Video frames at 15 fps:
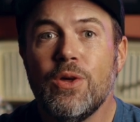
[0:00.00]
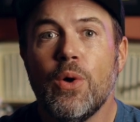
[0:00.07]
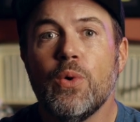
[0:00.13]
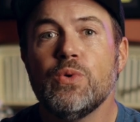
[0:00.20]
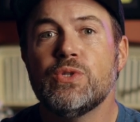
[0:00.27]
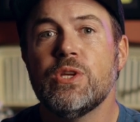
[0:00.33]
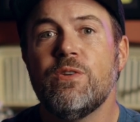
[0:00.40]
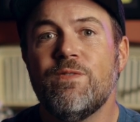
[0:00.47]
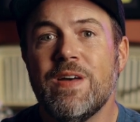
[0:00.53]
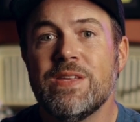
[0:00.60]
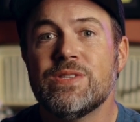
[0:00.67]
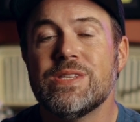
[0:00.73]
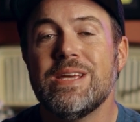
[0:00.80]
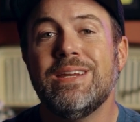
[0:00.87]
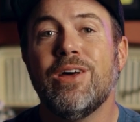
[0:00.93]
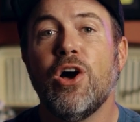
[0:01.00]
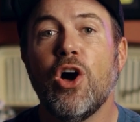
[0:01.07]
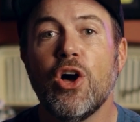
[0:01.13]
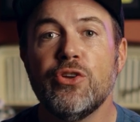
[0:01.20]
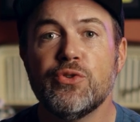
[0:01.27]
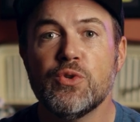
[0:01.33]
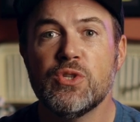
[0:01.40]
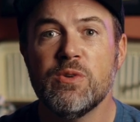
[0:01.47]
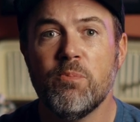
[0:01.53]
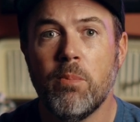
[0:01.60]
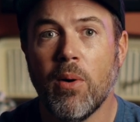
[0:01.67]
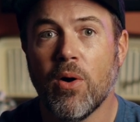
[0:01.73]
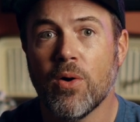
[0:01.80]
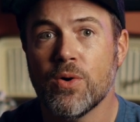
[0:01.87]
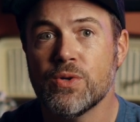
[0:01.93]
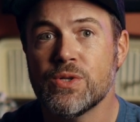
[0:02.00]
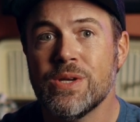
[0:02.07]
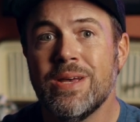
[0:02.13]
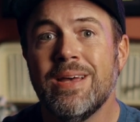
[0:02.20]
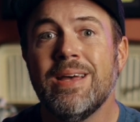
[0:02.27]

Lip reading: hosted events in hundreds of bars